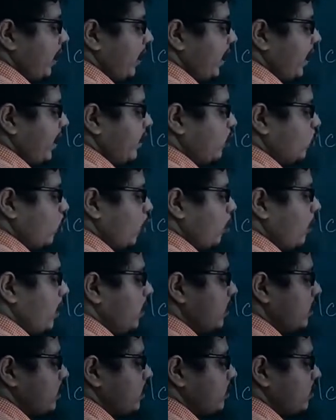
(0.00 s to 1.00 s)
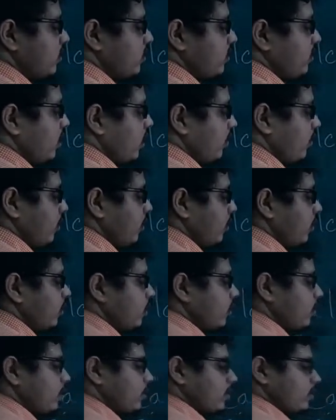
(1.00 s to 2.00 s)
8, 7.
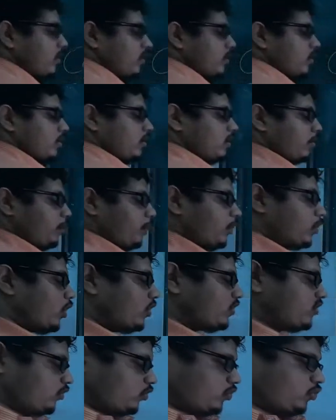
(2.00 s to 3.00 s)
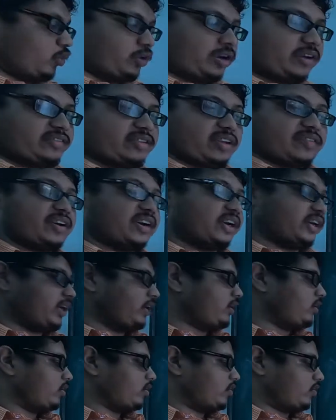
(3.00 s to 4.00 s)
Because total
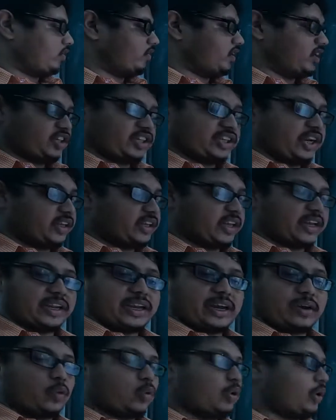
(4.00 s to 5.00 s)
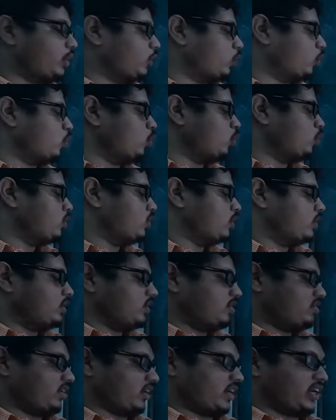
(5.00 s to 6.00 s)
17, first shell can get only
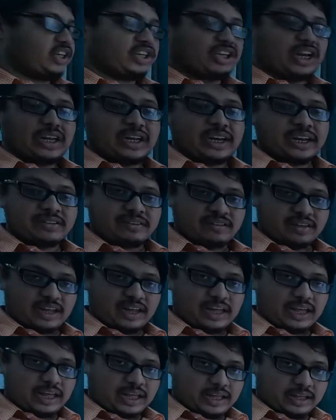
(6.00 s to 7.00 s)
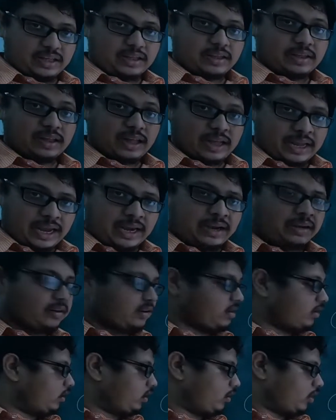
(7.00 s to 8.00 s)
2, second shell gets
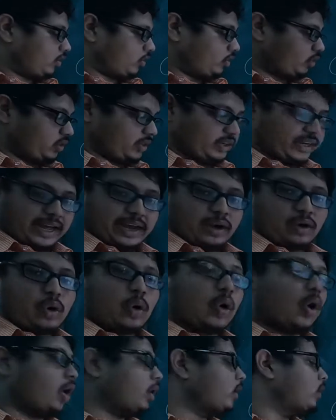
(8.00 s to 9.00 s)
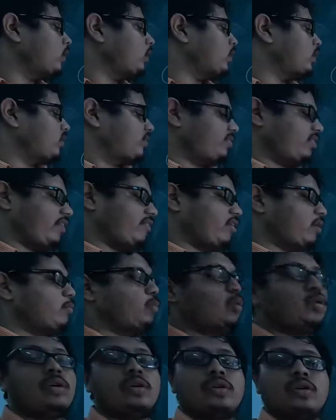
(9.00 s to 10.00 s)
8, 10 gone, 7
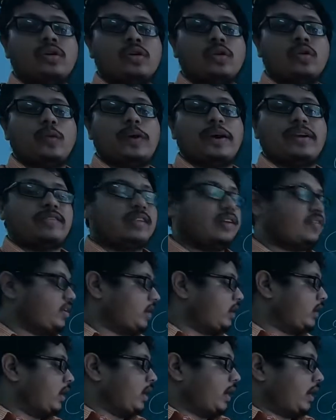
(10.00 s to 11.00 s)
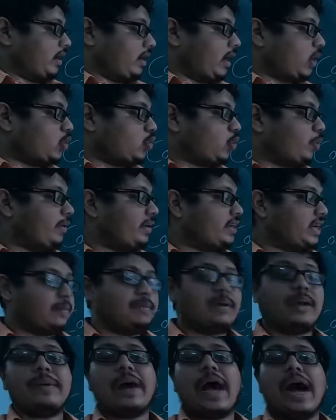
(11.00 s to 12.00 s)
more, 2, 8, 7. Now to
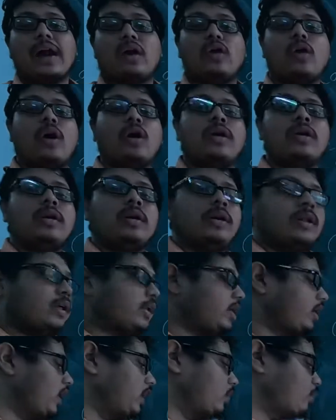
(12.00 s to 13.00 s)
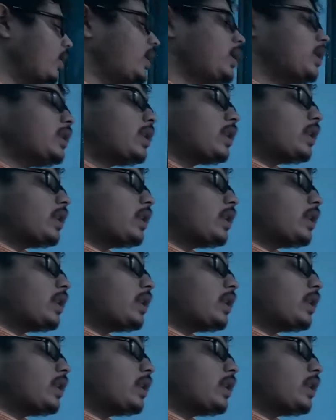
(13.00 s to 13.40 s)
become like argon, it will